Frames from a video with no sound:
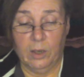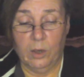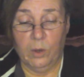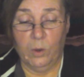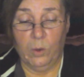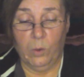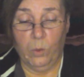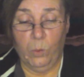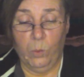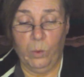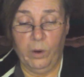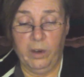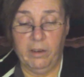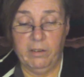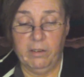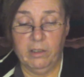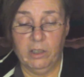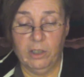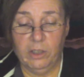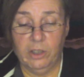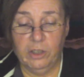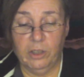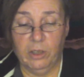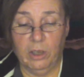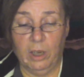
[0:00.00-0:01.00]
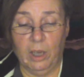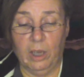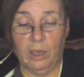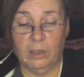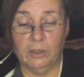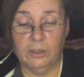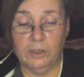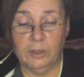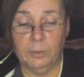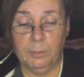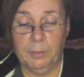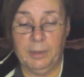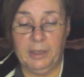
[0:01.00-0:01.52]
Where is your
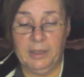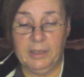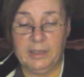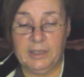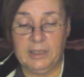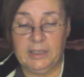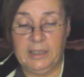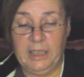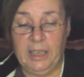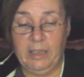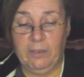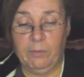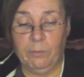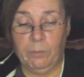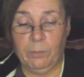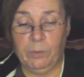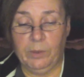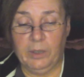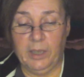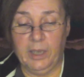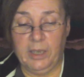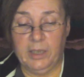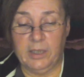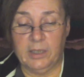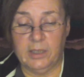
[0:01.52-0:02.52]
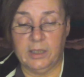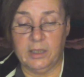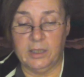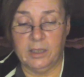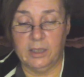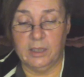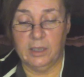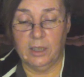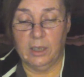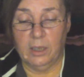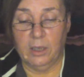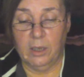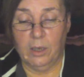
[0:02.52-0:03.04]
ultimate safe place,
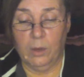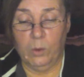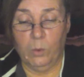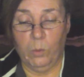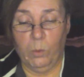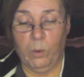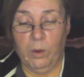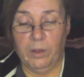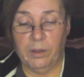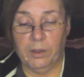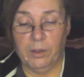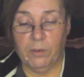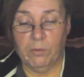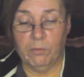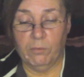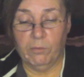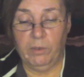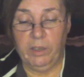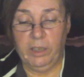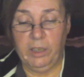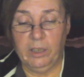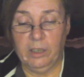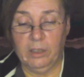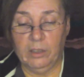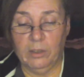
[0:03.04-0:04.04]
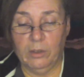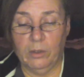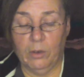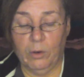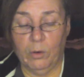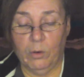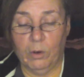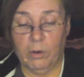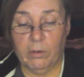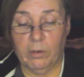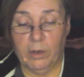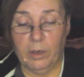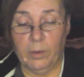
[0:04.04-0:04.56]
whether real
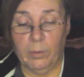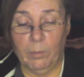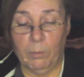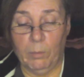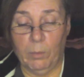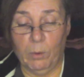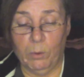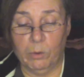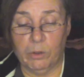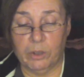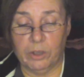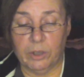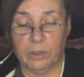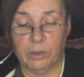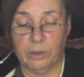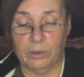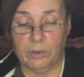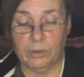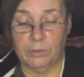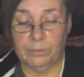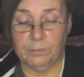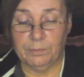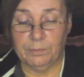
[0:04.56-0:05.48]
or emotional?